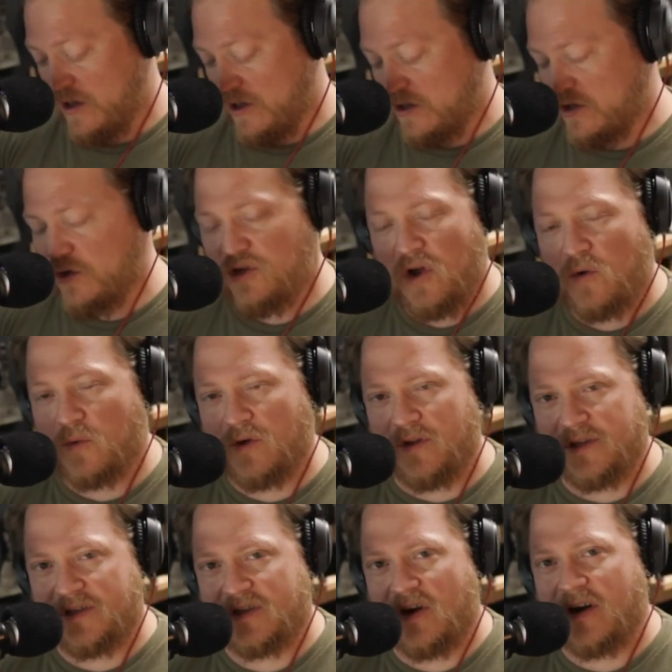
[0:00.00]
You don't
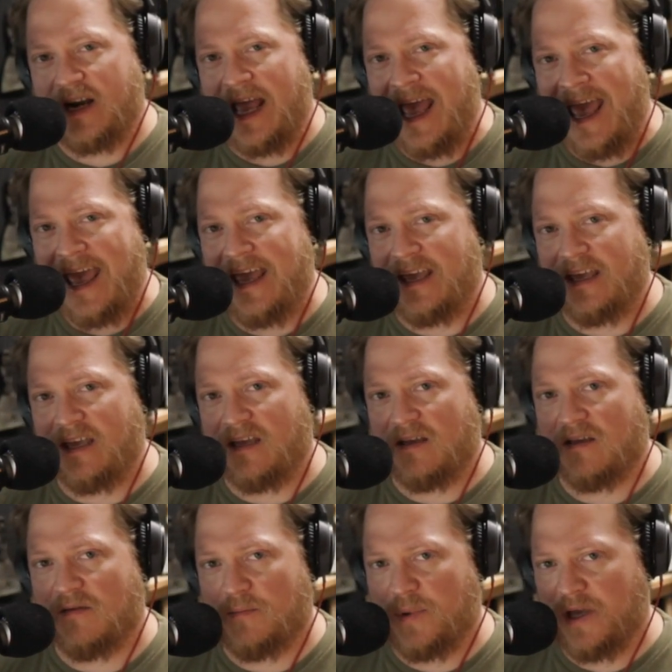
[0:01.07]
really start
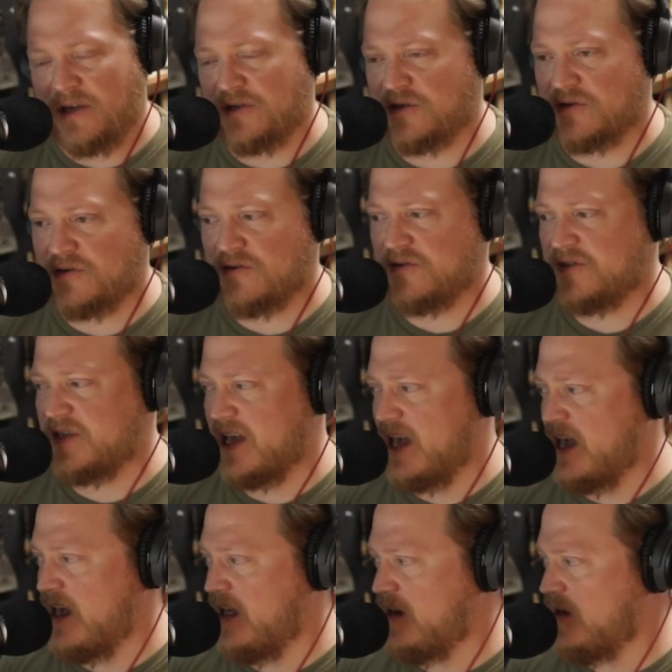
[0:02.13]
hanging pictures
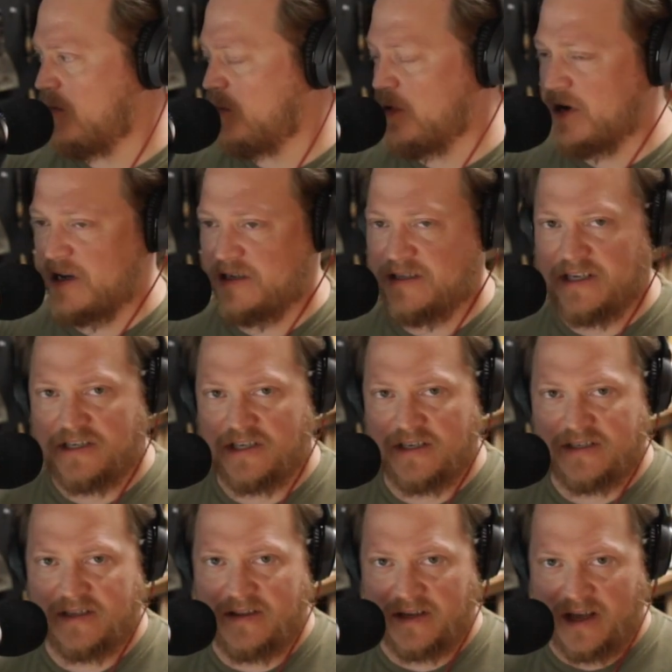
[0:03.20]
and putting
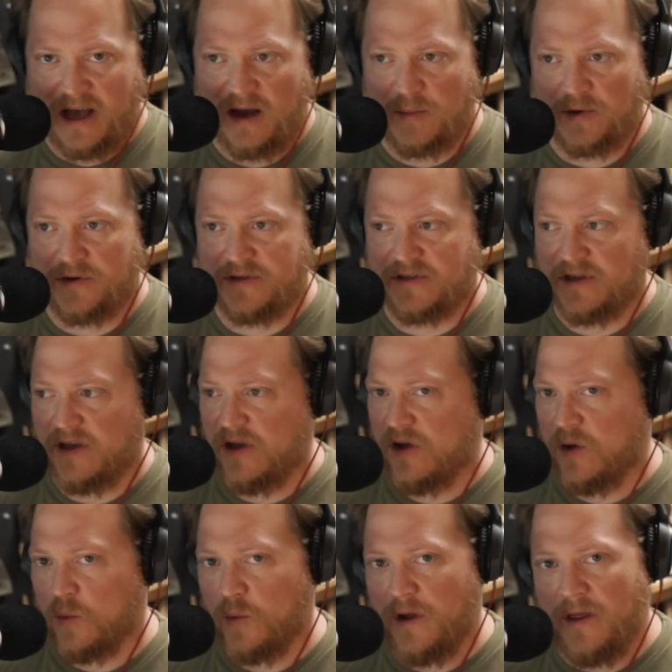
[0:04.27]
dishes in the cupboards
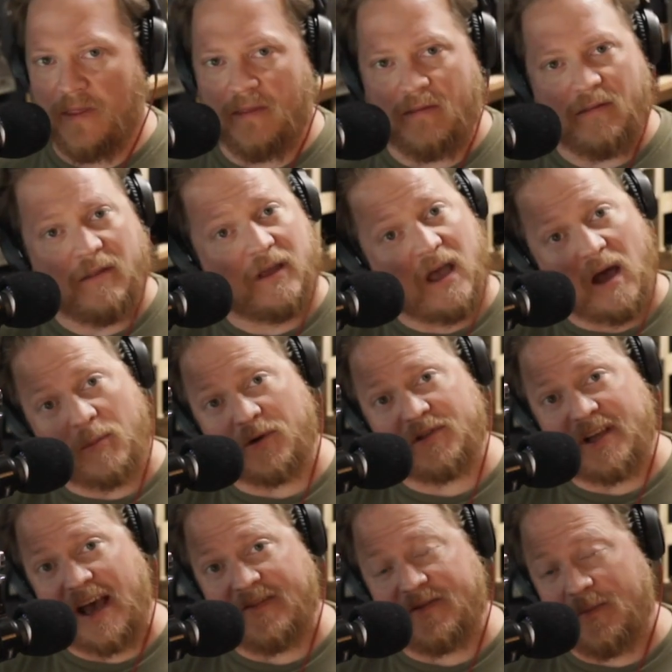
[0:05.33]
when the cupboards
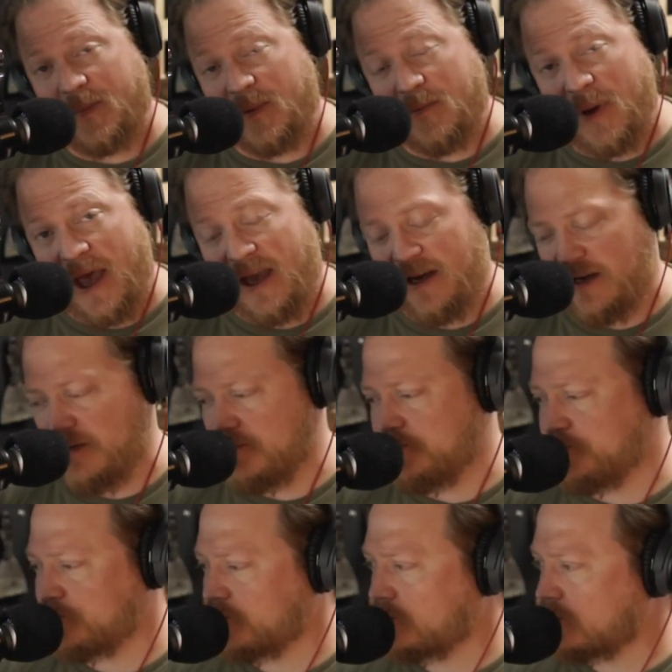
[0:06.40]
haven't been painted.
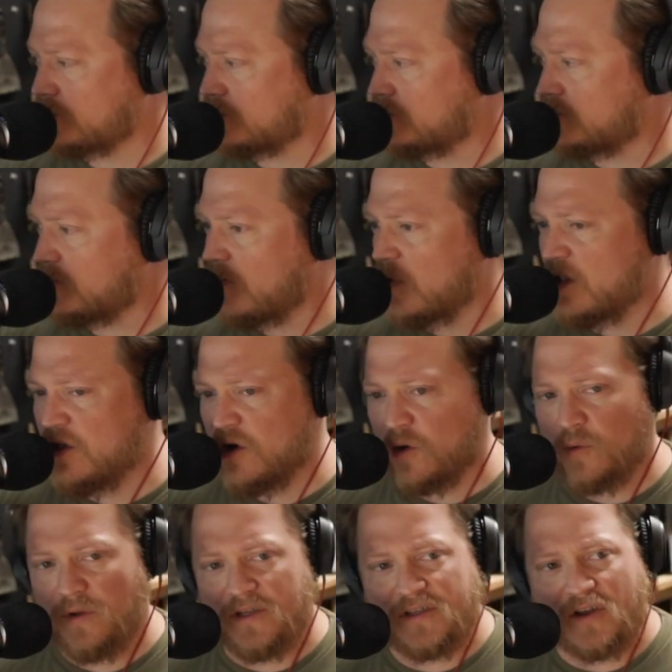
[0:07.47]
You
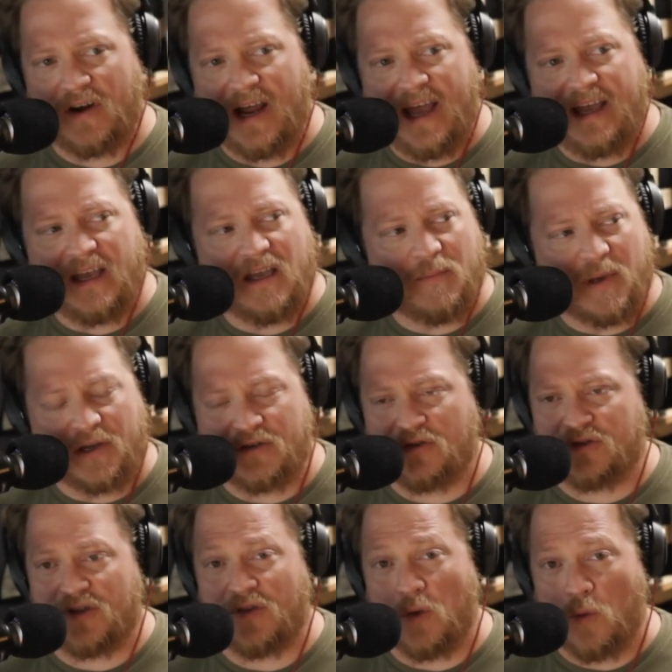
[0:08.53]
don't really start hanging
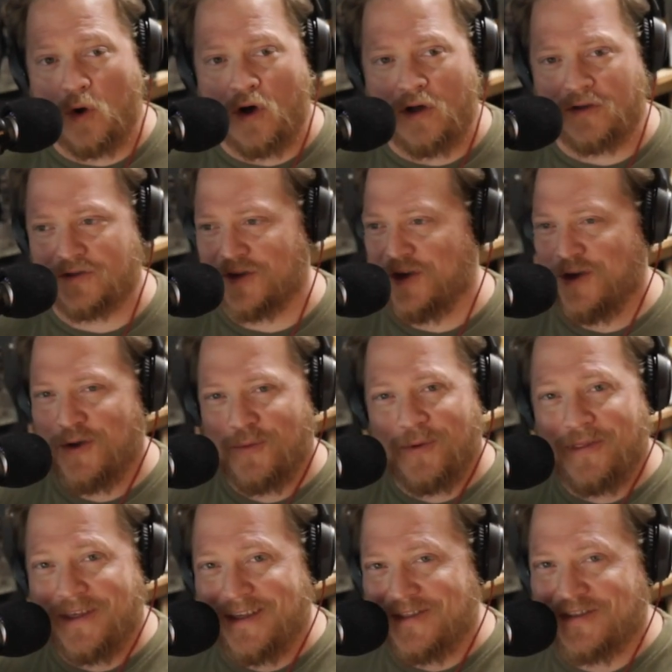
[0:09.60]
pictures on the walls
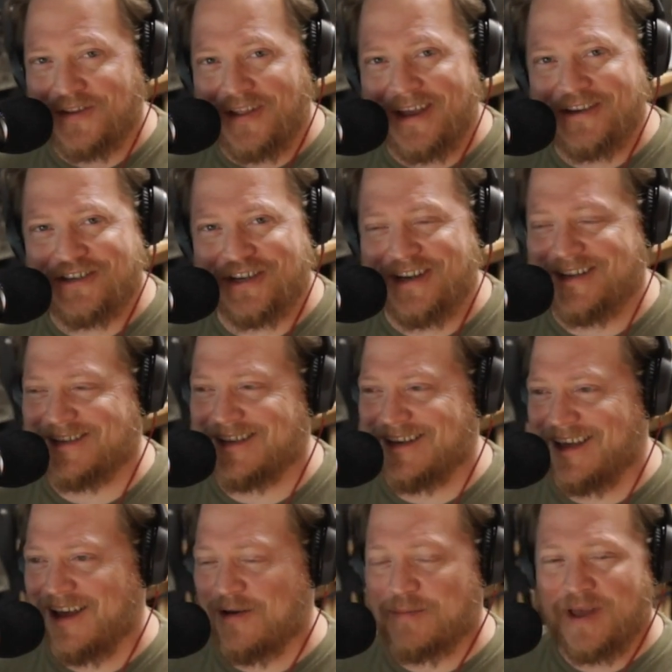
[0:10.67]
when the insulation isn't
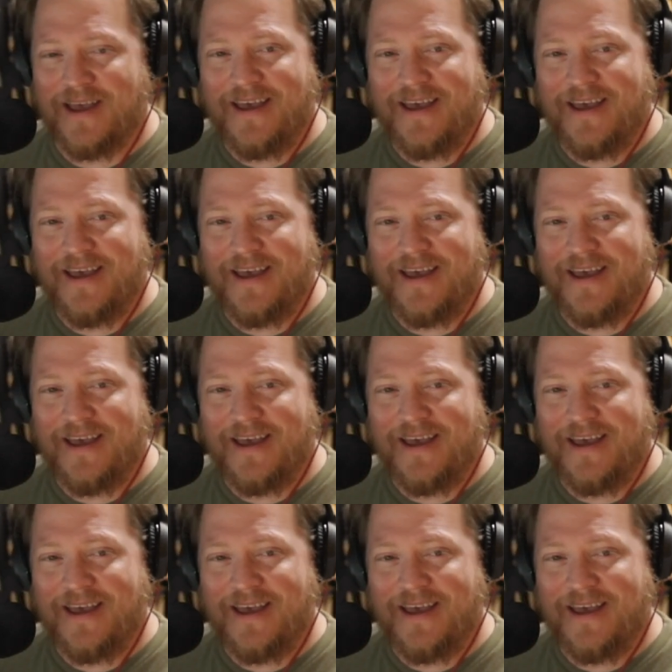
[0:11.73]
up,